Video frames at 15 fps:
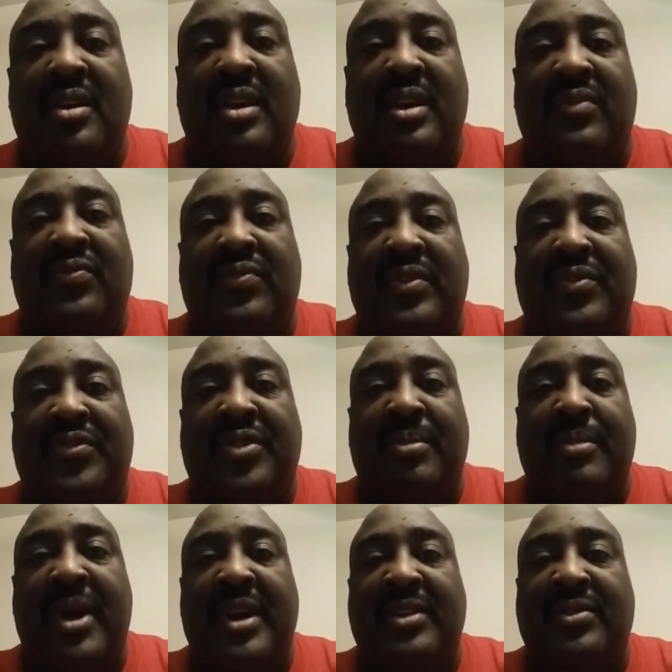If
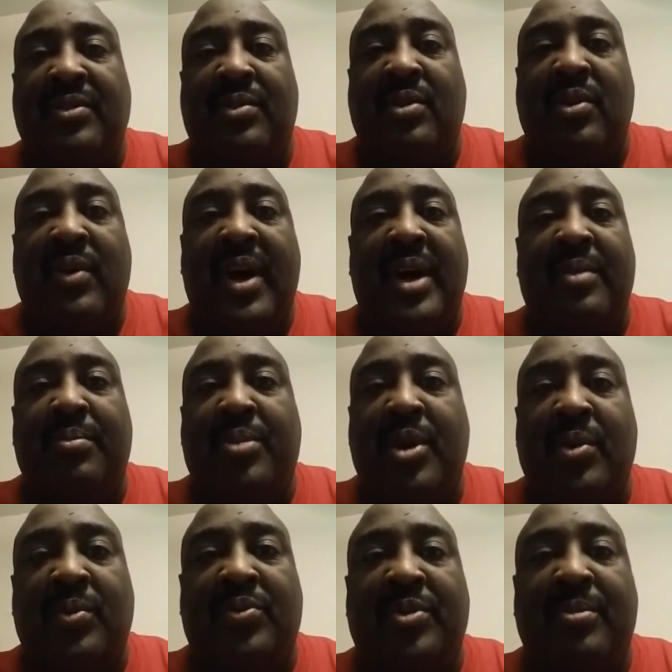somebody's gonna go out and
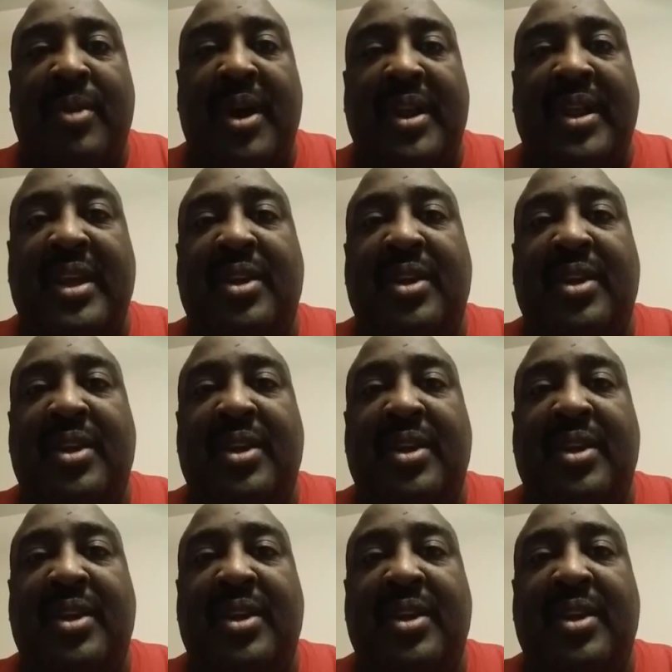poke somebody